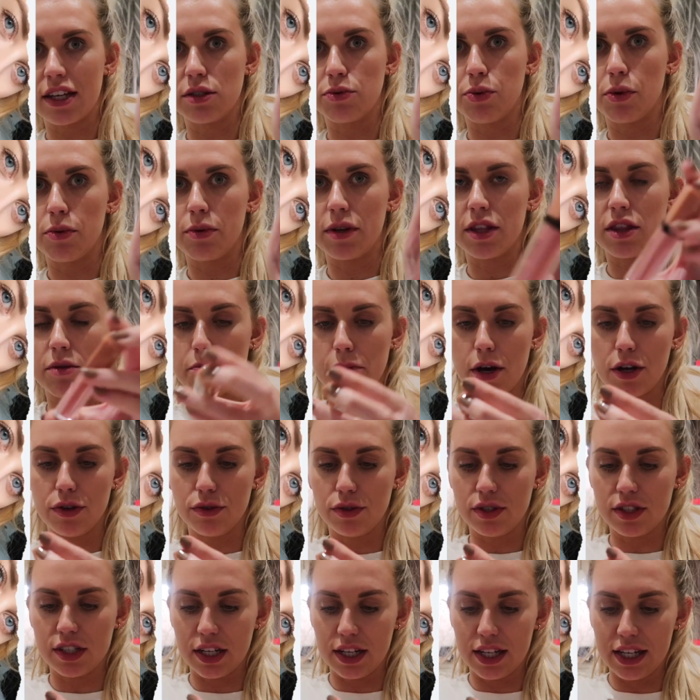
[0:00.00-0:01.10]
that's probably the
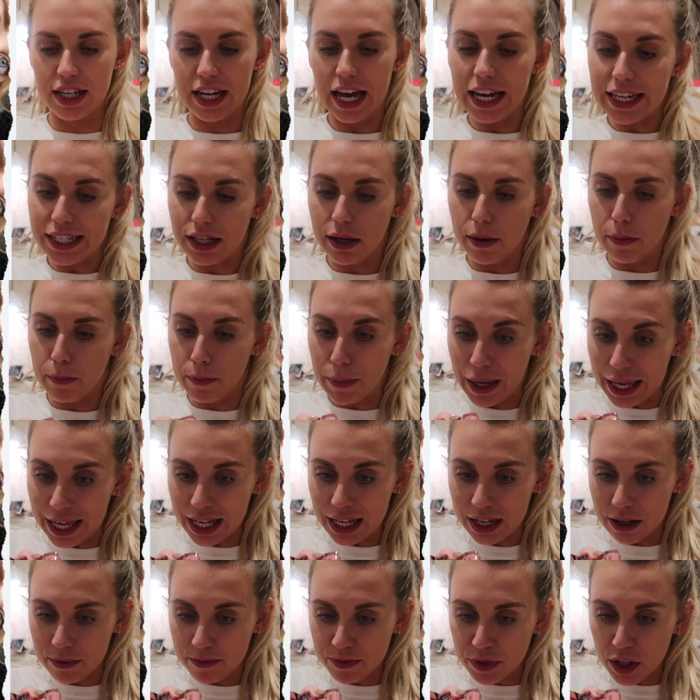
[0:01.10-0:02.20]
most like
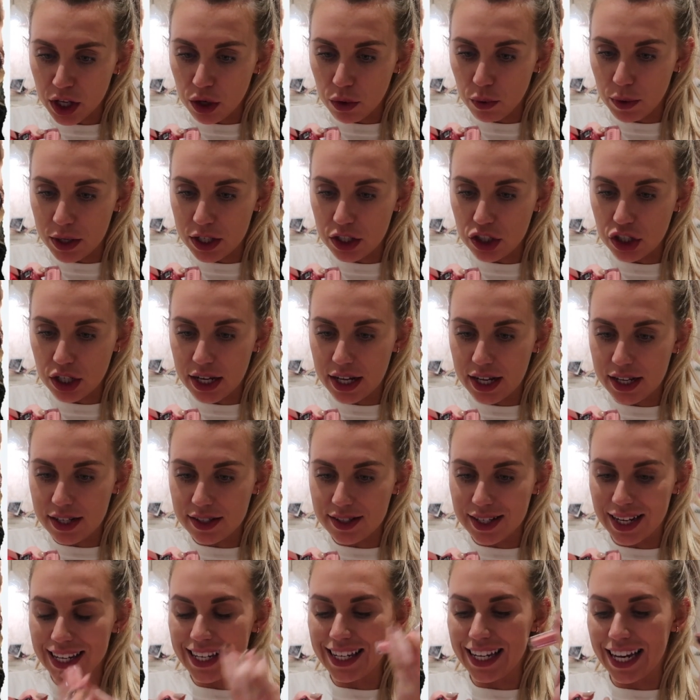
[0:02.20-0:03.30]
me, which
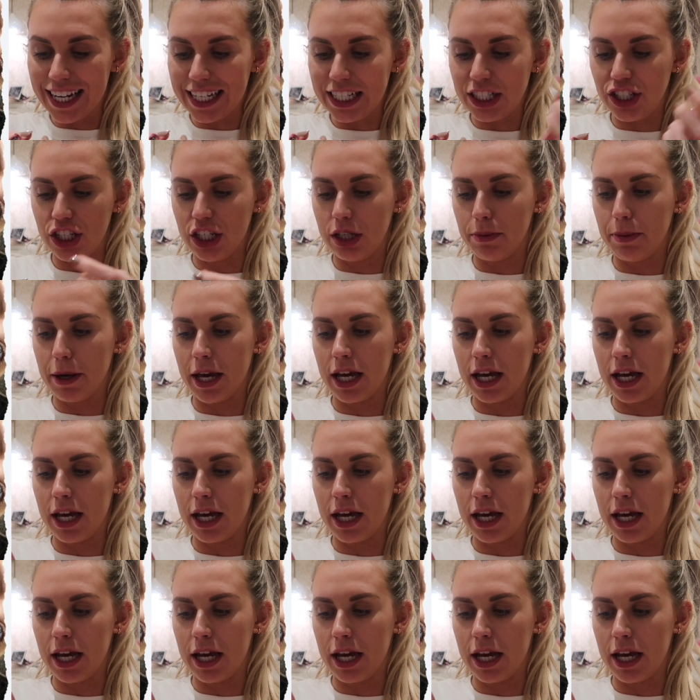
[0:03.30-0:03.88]
is Lychee